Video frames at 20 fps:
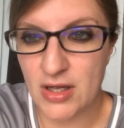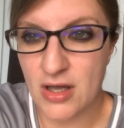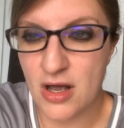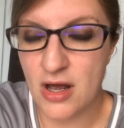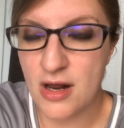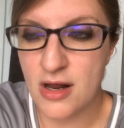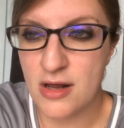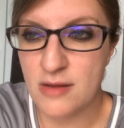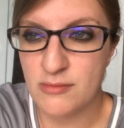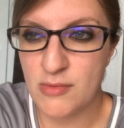
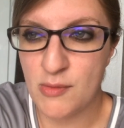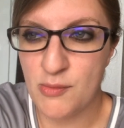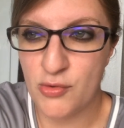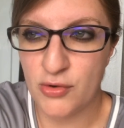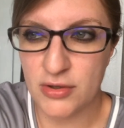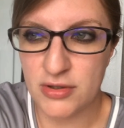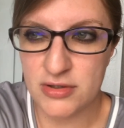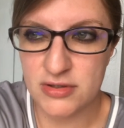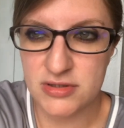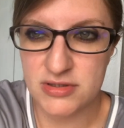on
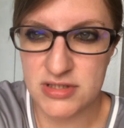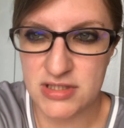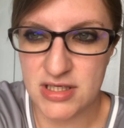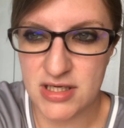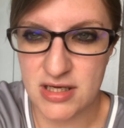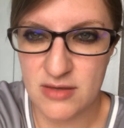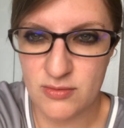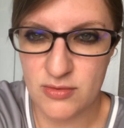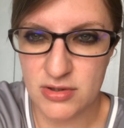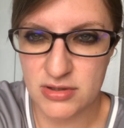Memorial
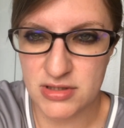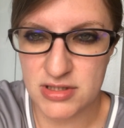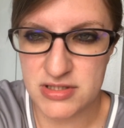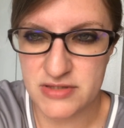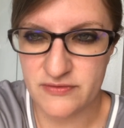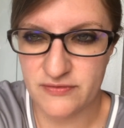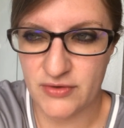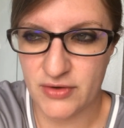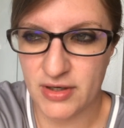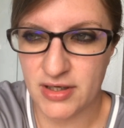Day, I worked
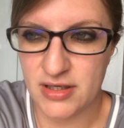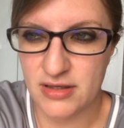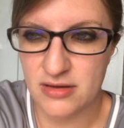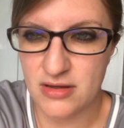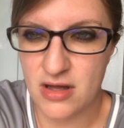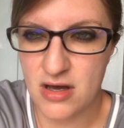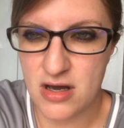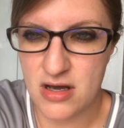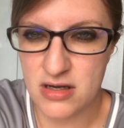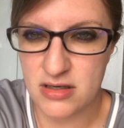this very
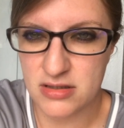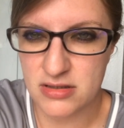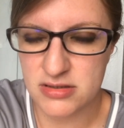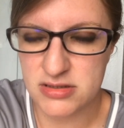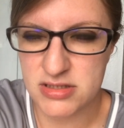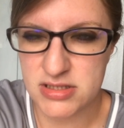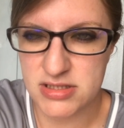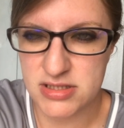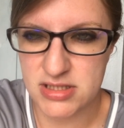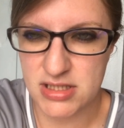long
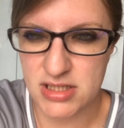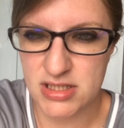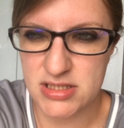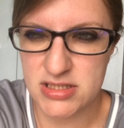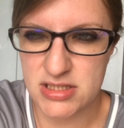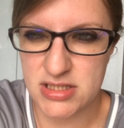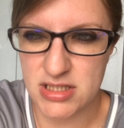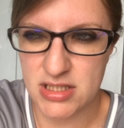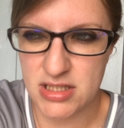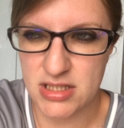
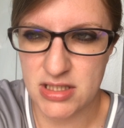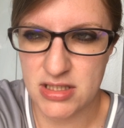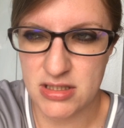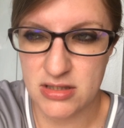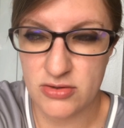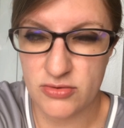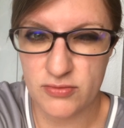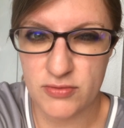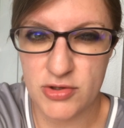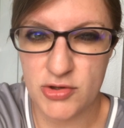
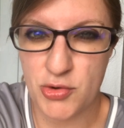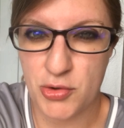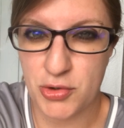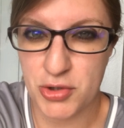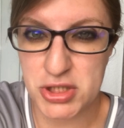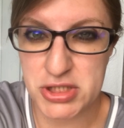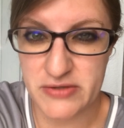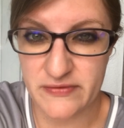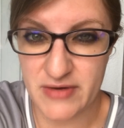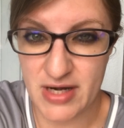
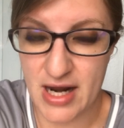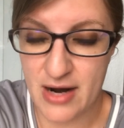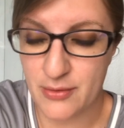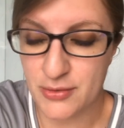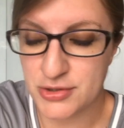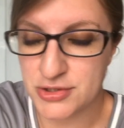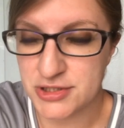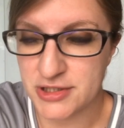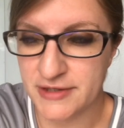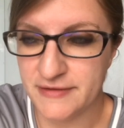
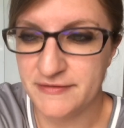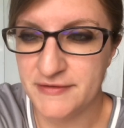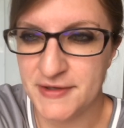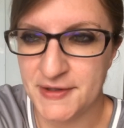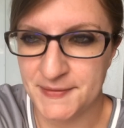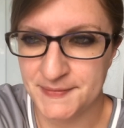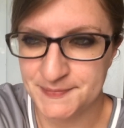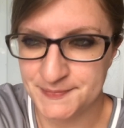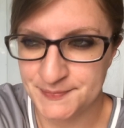16¾-hour shift.